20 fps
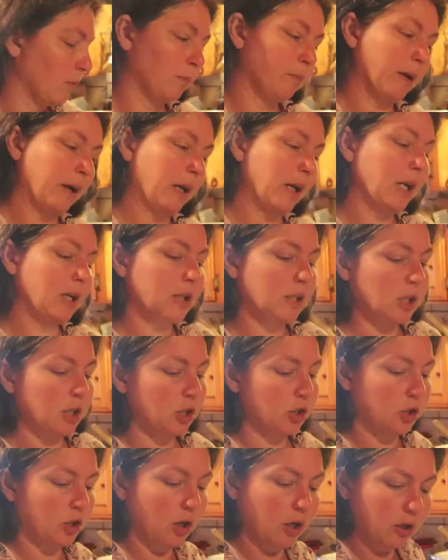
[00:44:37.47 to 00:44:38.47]
About
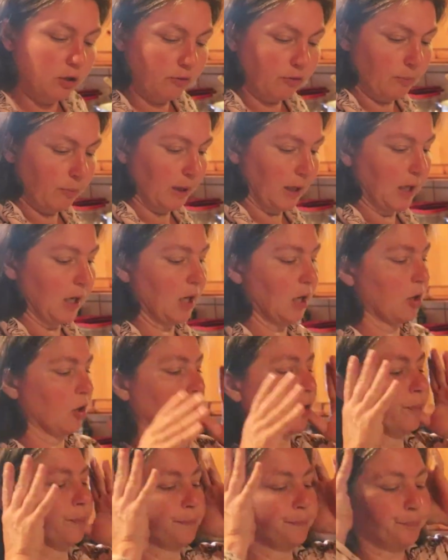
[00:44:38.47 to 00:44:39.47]
18 jars for my
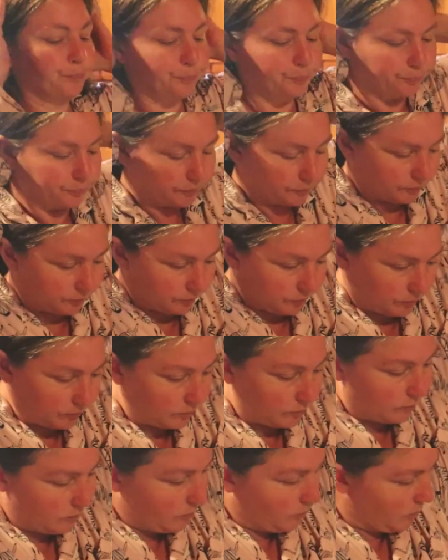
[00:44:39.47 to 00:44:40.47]
canner.
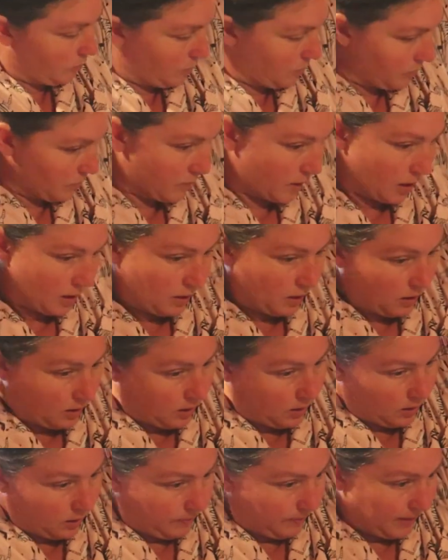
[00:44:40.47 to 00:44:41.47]

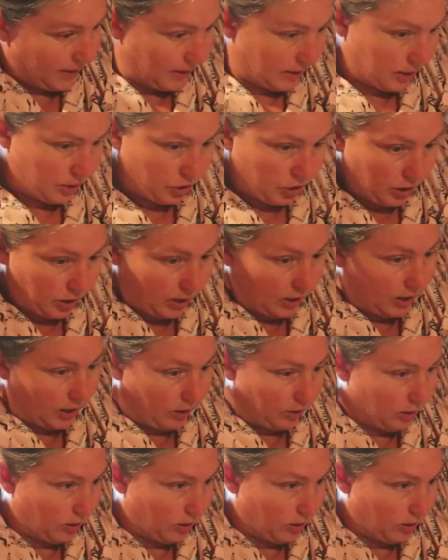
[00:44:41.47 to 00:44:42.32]
Let me get the chicken out.